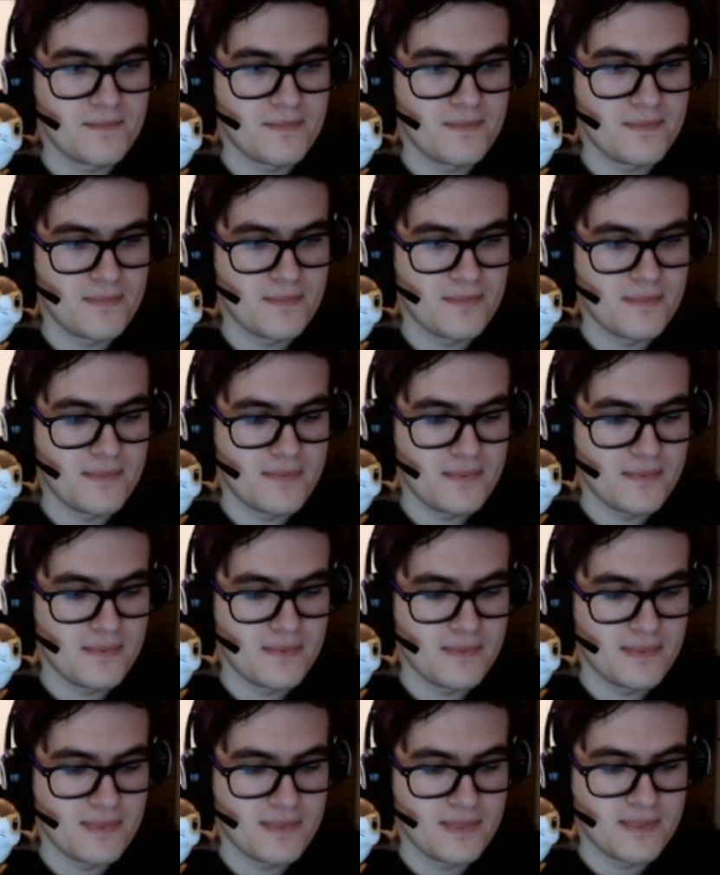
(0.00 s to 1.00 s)
scenes
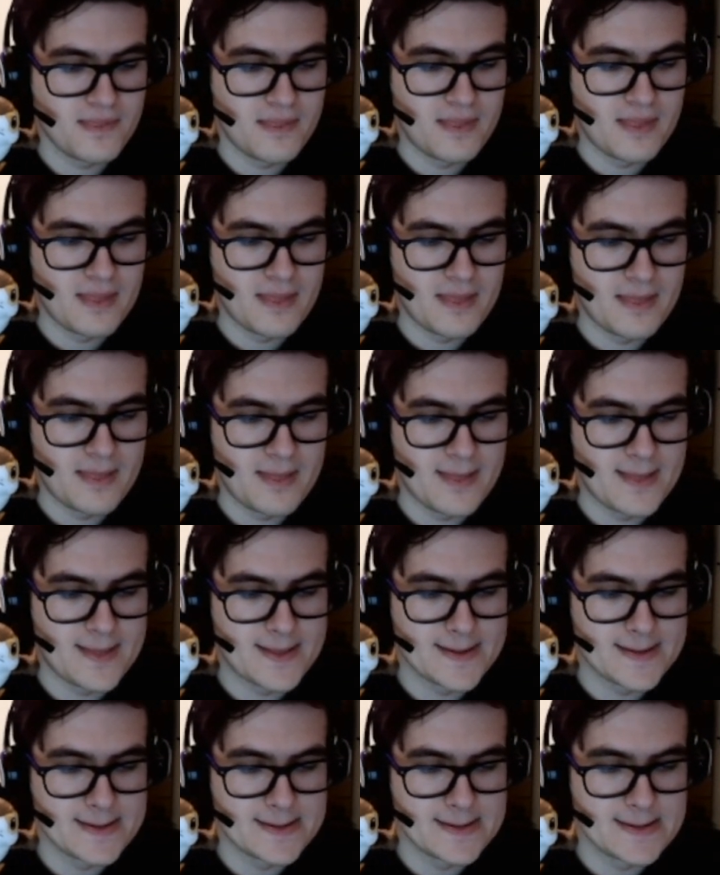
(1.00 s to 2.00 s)
in the movie?
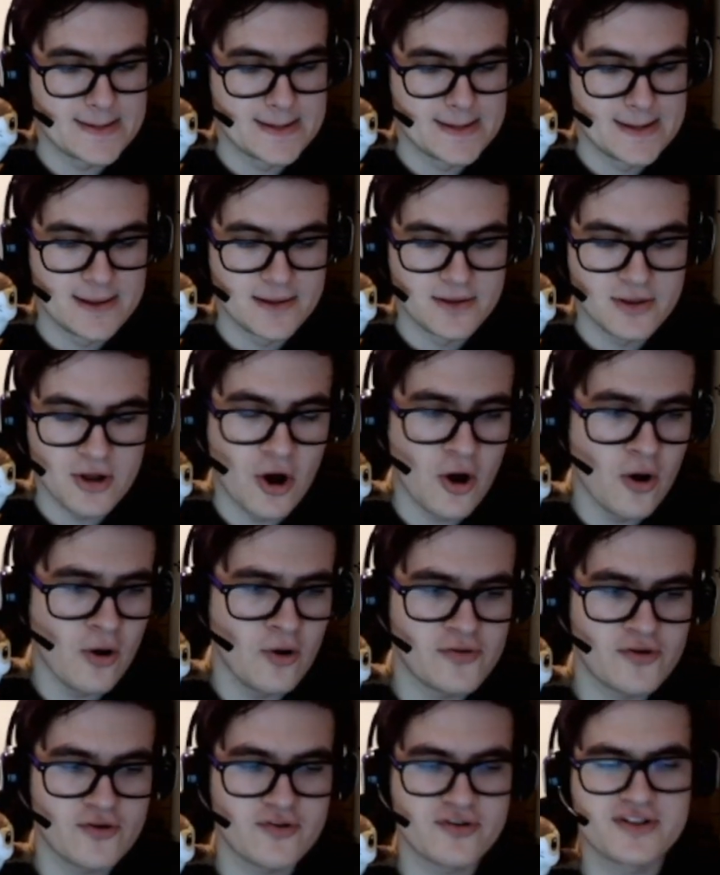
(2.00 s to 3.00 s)

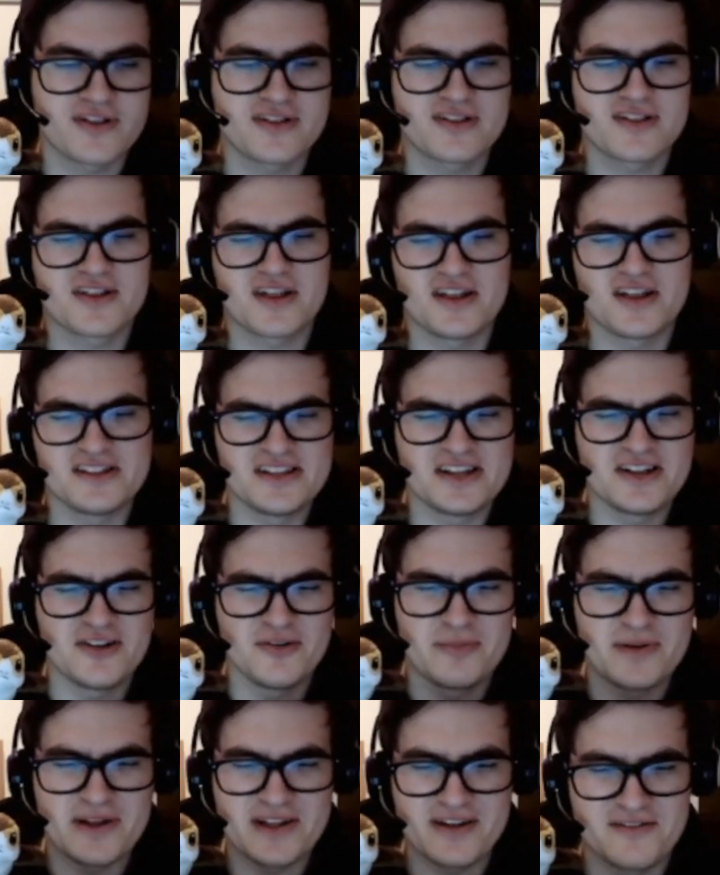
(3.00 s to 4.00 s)
No, there's a
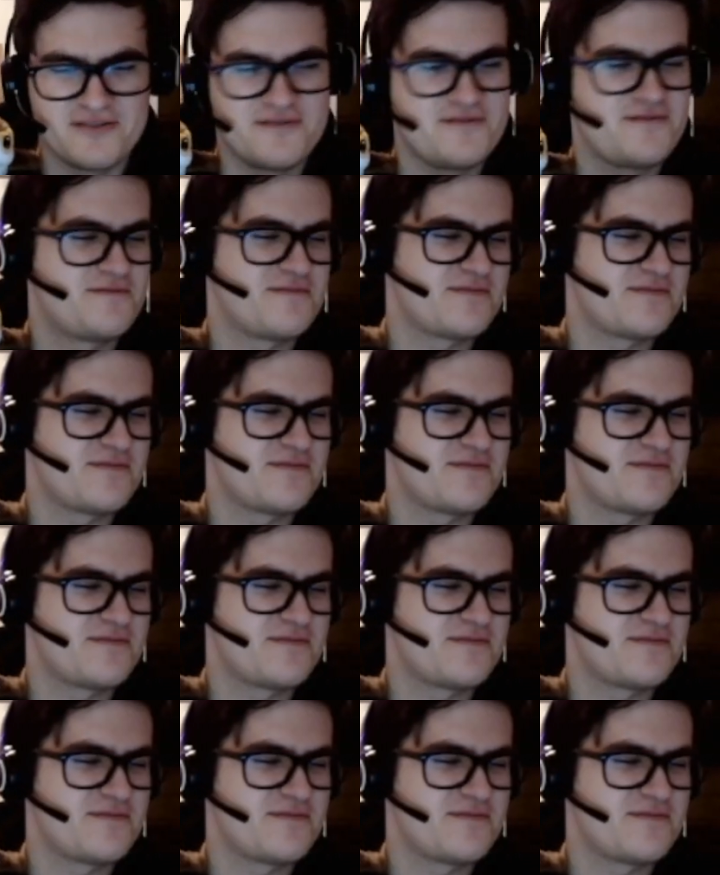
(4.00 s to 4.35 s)
little bit of